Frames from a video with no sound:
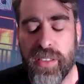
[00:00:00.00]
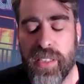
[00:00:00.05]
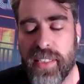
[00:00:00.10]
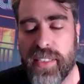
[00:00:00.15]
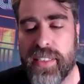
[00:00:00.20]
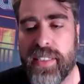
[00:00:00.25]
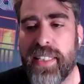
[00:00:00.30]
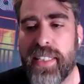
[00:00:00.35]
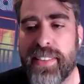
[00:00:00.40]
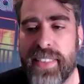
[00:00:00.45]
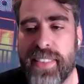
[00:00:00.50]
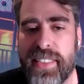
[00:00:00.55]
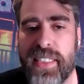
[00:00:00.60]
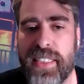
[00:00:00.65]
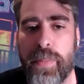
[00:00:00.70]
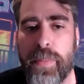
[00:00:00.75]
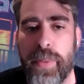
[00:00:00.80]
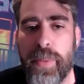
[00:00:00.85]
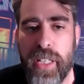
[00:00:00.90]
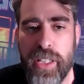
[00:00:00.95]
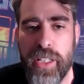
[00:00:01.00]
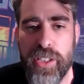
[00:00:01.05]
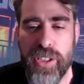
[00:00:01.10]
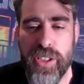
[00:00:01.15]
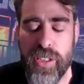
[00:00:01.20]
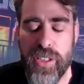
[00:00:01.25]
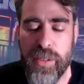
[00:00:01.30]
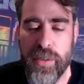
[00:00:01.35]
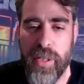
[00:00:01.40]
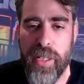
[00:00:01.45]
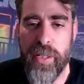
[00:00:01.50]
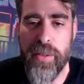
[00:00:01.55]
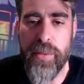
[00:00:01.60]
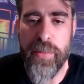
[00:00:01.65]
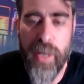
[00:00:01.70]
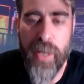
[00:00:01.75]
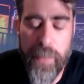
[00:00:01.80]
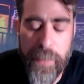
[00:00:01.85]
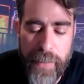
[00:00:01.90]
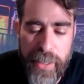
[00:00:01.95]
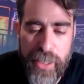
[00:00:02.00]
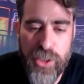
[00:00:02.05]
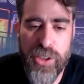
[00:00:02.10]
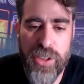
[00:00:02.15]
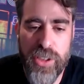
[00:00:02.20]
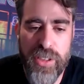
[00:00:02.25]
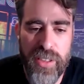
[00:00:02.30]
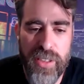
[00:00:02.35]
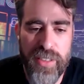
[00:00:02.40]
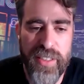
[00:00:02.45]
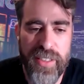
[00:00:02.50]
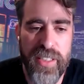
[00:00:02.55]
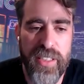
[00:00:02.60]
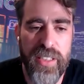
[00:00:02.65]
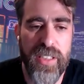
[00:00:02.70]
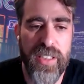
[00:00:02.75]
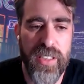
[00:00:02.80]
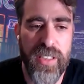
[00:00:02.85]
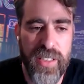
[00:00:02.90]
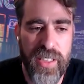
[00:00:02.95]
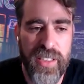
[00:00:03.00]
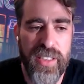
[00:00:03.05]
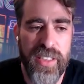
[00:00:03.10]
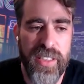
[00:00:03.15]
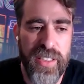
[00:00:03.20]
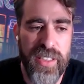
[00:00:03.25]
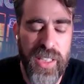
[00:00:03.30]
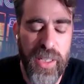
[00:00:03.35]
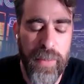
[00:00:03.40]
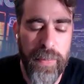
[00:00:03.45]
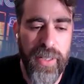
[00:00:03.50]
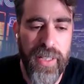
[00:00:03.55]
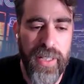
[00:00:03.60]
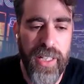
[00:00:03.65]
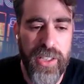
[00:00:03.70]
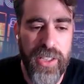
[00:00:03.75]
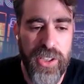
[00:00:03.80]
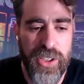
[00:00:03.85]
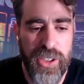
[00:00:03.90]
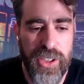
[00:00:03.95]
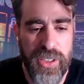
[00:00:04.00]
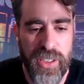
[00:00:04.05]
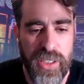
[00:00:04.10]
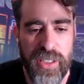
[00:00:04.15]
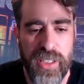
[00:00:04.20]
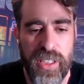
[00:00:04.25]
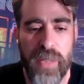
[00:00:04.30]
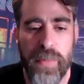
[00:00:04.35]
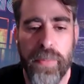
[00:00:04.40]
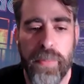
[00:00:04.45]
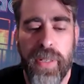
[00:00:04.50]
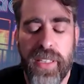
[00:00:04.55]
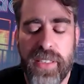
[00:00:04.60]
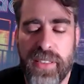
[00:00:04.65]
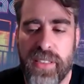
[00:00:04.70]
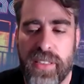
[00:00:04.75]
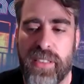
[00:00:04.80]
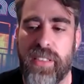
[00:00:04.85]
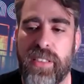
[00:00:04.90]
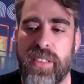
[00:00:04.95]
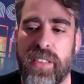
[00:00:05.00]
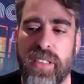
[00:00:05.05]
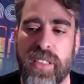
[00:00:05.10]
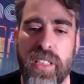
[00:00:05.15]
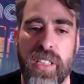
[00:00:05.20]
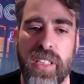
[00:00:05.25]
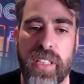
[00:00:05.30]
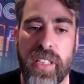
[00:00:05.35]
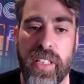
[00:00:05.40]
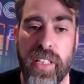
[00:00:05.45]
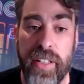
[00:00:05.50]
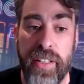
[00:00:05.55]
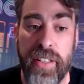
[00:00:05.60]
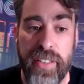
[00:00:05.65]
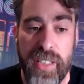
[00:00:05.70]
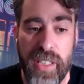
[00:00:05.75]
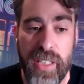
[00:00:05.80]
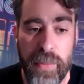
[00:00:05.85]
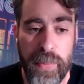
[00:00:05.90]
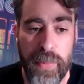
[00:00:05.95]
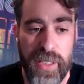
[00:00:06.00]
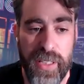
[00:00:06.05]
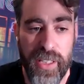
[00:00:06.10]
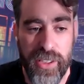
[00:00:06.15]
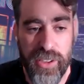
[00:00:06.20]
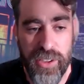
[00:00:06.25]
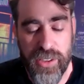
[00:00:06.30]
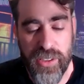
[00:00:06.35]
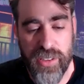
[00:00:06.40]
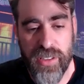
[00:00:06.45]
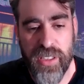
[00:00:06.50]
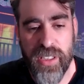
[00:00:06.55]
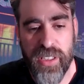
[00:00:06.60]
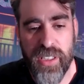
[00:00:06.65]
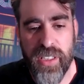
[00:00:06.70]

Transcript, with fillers: the, the assessed application and, and measure the technical debt in the application and the complexity in the application.